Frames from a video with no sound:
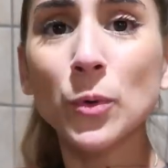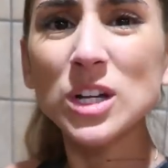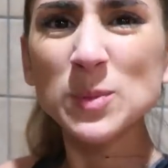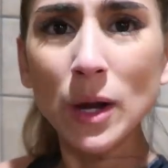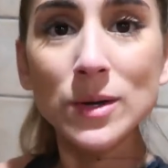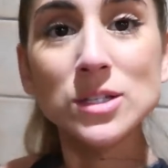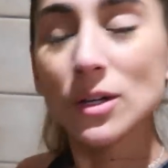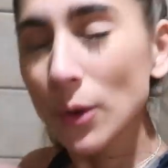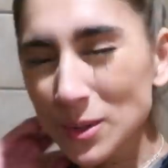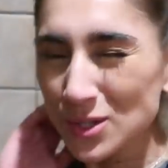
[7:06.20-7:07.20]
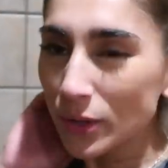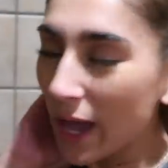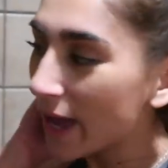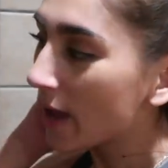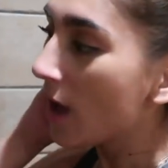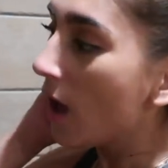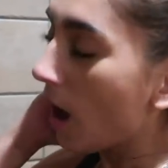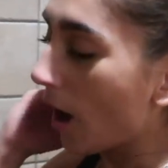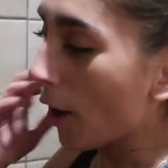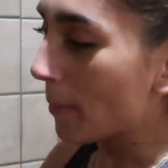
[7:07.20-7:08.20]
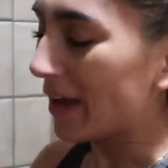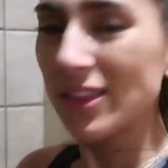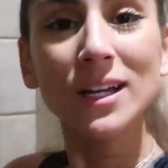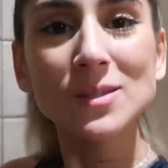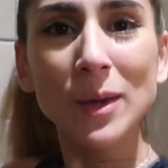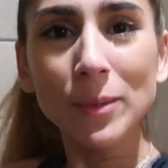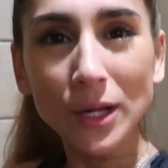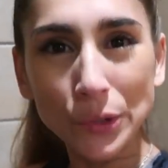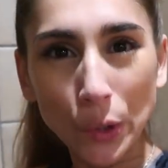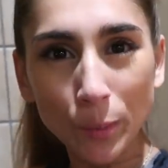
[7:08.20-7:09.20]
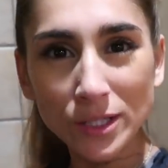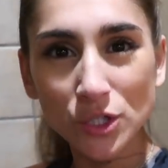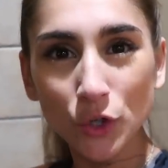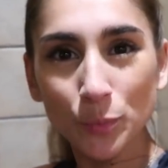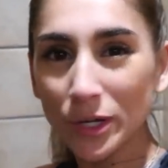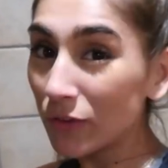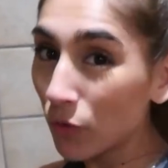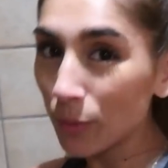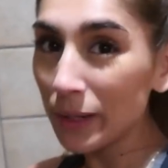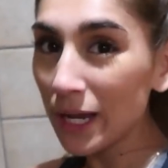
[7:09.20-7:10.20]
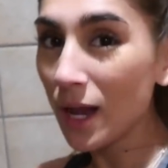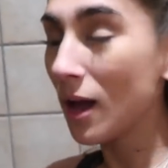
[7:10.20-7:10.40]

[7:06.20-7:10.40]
sports bra was, was okay. Um, I think it's maybe a little bit too big for me